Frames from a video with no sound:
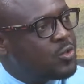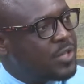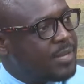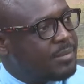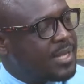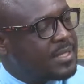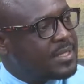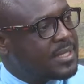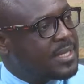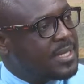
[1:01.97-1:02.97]
to them
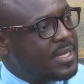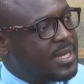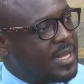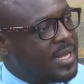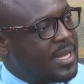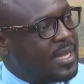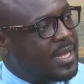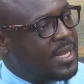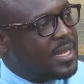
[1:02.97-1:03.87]
that they